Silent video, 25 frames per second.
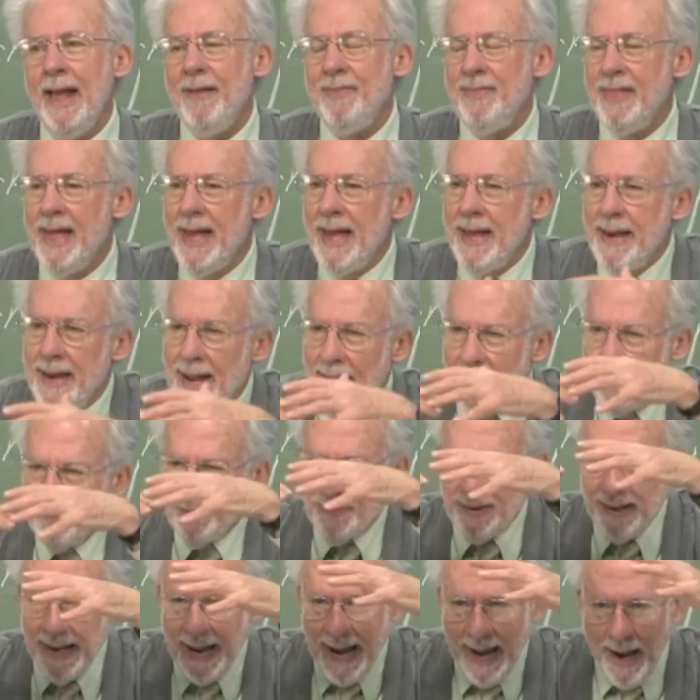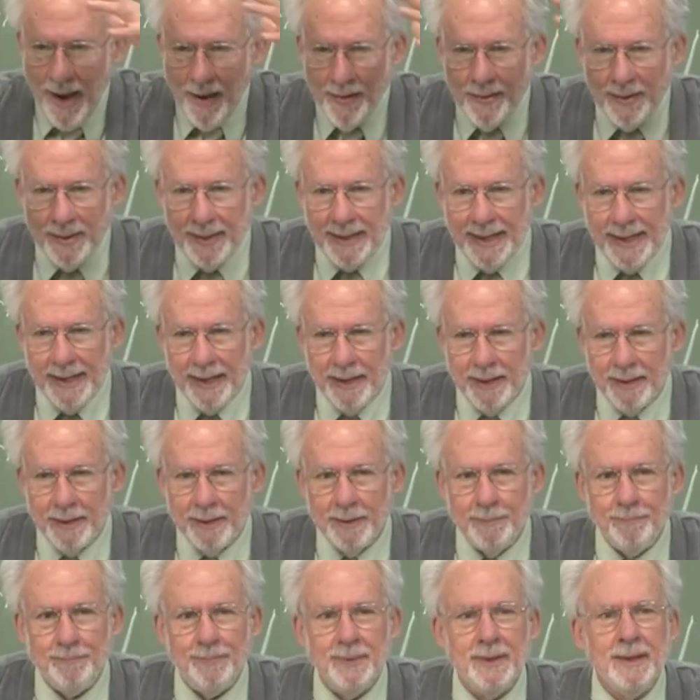And then at the outer
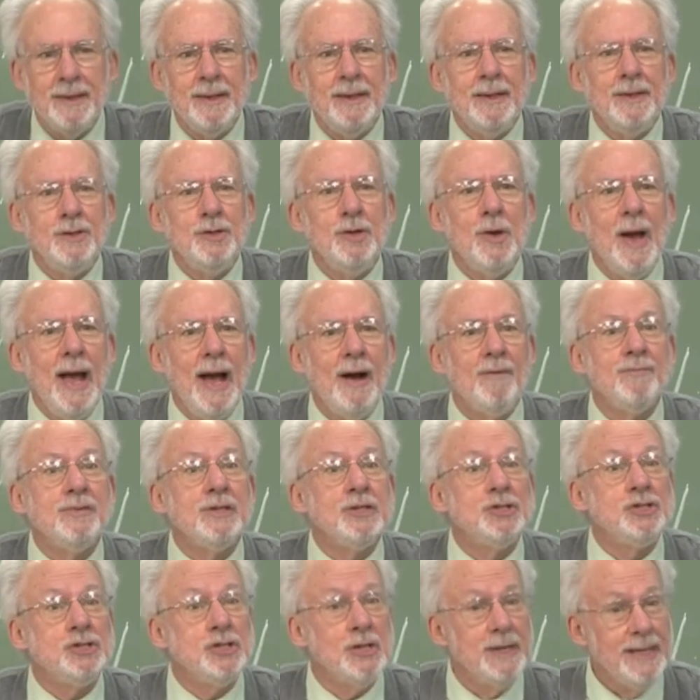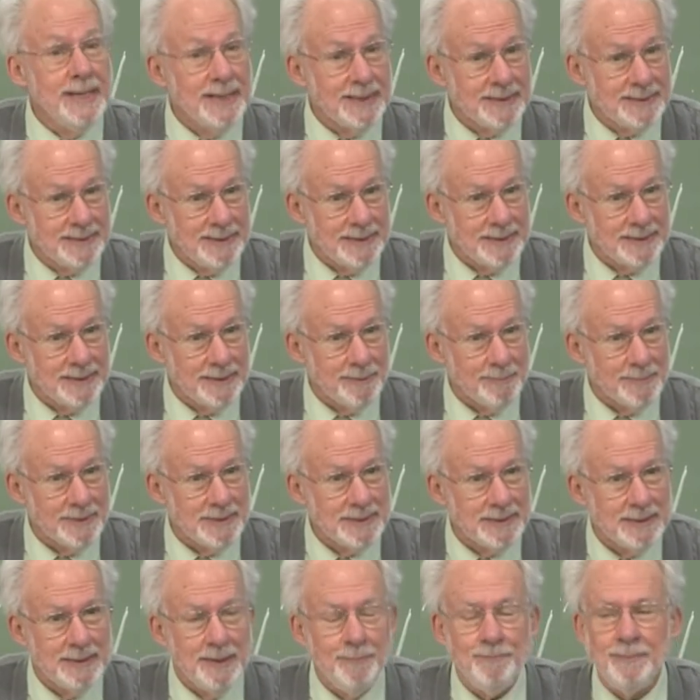layer, you have the Sharia
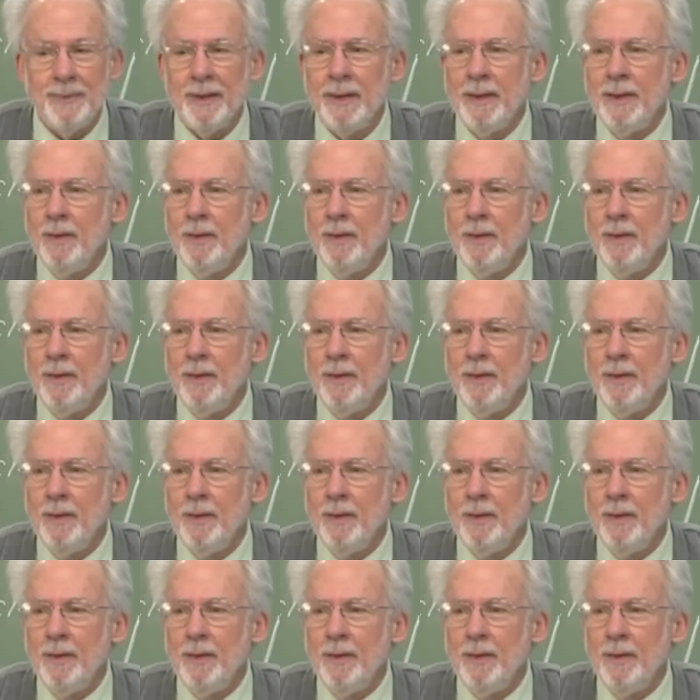systems,